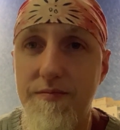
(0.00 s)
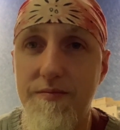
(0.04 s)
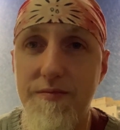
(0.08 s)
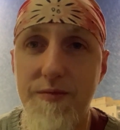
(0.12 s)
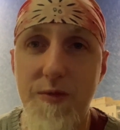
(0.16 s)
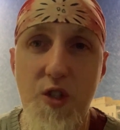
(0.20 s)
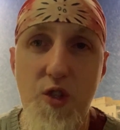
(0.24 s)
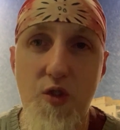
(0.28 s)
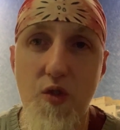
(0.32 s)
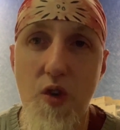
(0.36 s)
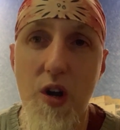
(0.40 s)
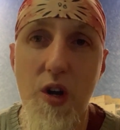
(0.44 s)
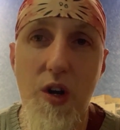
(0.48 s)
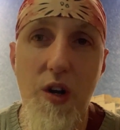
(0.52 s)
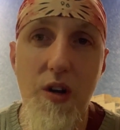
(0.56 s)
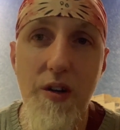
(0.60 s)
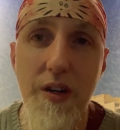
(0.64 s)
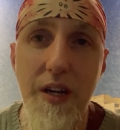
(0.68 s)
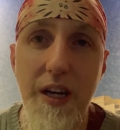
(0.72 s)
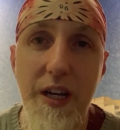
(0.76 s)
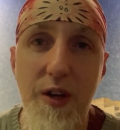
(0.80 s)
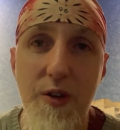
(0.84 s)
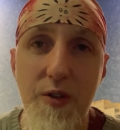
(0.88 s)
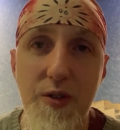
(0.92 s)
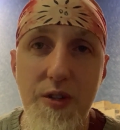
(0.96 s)
stronger
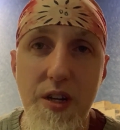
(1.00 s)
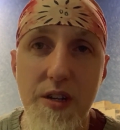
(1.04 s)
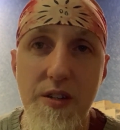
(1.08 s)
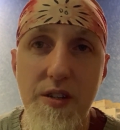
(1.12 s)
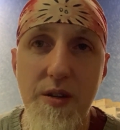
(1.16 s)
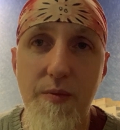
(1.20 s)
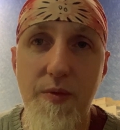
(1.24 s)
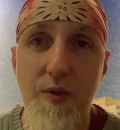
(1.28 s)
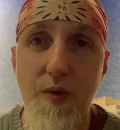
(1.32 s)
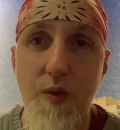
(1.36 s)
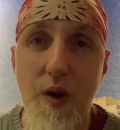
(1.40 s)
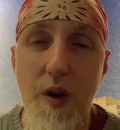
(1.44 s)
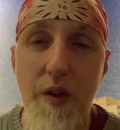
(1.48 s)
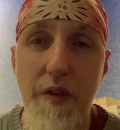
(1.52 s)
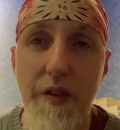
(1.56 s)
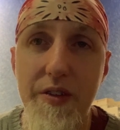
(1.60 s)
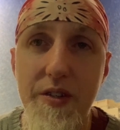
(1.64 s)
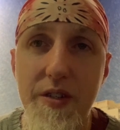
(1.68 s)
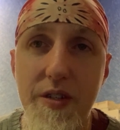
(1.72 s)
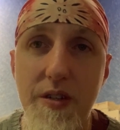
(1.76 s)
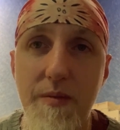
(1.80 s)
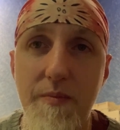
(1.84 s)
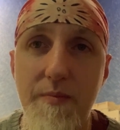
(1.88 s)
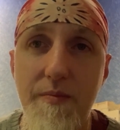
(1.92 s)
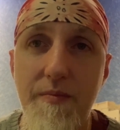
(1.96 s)
ecosystem through all
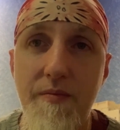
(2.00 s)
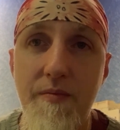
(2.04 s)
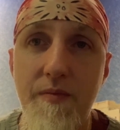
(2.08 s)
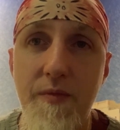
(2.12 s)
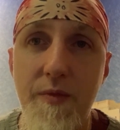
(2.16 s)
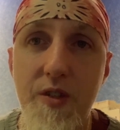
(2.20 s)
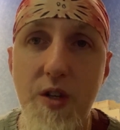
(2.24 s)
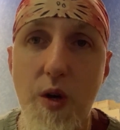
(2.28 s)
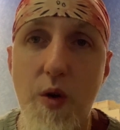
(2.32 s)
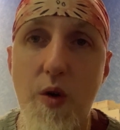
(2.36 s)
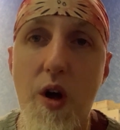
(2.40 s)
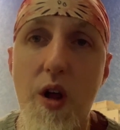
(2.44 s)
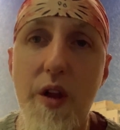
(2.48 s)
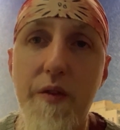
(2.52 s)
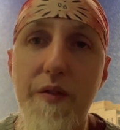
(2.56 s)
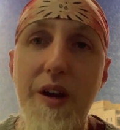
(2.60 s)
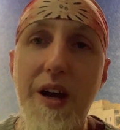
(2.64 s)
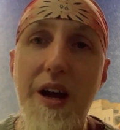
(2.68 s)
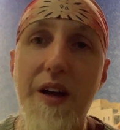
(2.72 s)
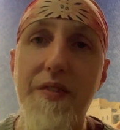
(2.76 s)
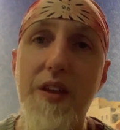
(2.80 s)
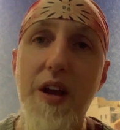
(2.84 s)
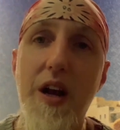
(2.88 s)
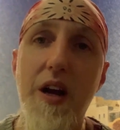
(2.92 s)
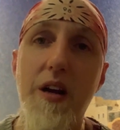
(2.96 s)
this. So to all of you
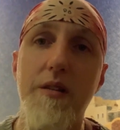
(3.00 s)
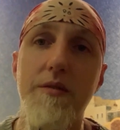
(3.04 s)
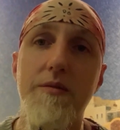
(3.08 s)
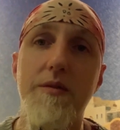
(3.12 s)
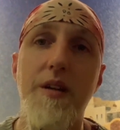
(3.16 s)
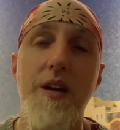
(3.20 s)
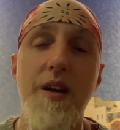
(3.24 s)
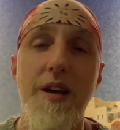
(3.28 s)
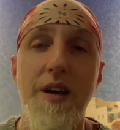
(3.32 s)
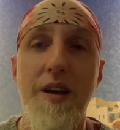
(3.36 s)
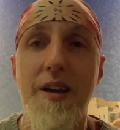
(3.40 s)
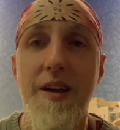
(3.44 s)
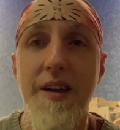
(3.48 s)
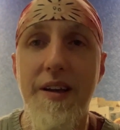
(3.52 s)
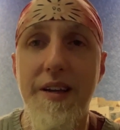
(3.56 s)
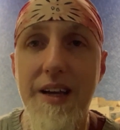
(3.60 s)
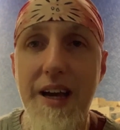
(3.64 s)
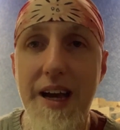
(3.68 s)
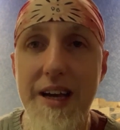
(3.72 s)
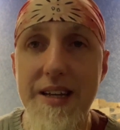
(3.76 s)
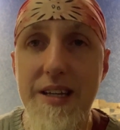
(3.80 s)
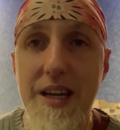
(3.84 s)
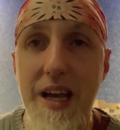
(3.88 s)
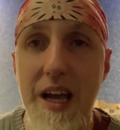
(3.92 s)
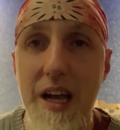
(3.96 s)
out there,
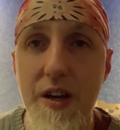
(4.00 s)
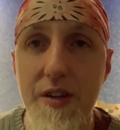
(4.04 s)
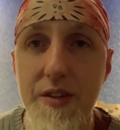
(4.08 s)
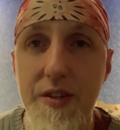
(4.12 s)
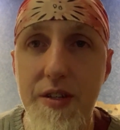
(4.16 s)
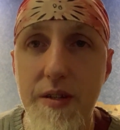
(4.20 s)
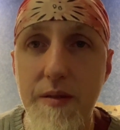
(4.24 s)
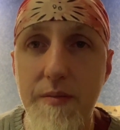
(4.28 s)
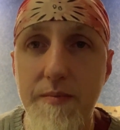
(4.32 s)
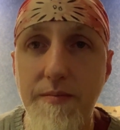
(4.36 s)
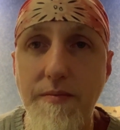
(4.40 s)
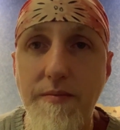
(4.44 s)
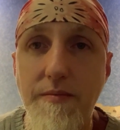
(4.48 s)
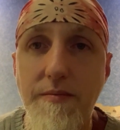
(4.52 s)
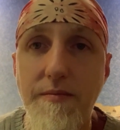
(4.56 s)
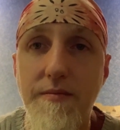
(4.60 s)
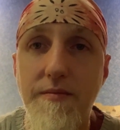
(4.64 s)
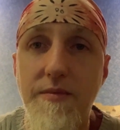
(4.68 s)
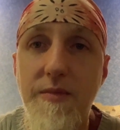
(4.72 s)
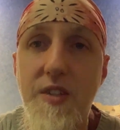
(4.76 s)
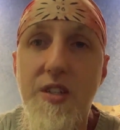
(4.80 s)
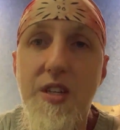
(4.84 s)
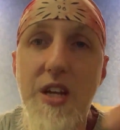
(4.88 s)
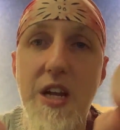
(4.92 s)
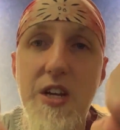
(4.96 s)
guys, gals,
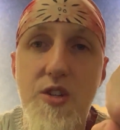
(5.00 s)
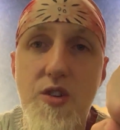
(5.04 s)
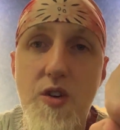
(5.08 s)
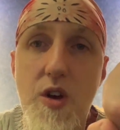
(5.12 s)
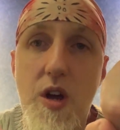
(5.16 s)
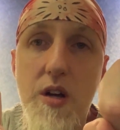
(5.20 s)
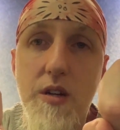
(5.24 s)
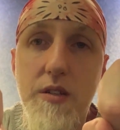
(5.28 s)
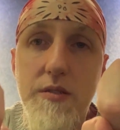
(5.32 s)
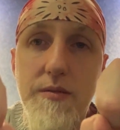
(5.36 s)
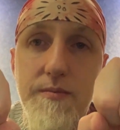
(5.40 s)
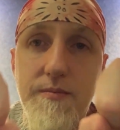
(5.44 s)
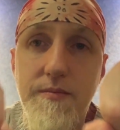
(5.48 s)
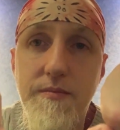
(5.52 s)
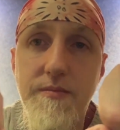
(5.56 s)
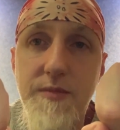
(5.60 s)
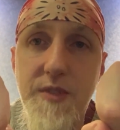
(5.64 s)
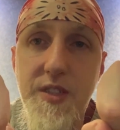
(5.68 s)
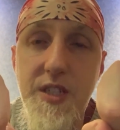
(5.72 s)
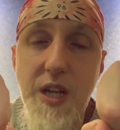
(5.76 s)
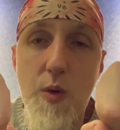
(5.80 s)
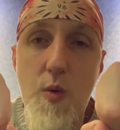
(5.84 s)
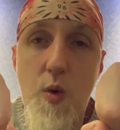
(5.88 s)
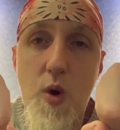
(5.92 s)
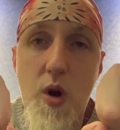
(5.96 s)
stay strong,
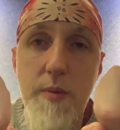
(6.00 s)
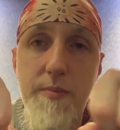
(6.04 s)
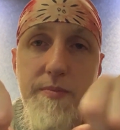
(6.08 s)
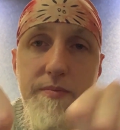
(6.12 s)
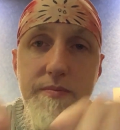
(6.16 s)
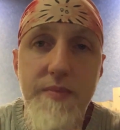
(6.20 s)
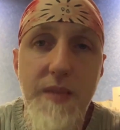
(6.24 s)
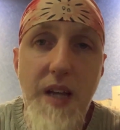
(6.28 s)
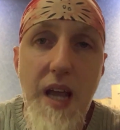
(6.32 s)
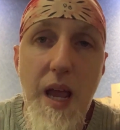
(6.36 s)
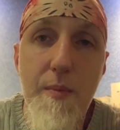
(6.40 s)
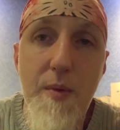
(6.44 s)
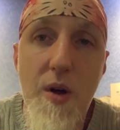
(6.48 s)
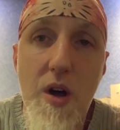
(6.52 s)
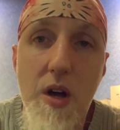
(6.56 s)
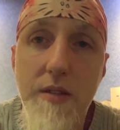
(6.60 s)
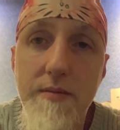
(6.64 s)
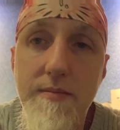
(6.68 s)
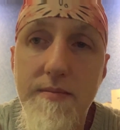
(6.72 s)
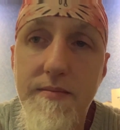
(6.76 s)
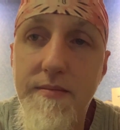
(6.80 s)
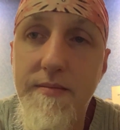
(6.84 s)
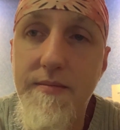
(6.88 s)
stay warm, game on.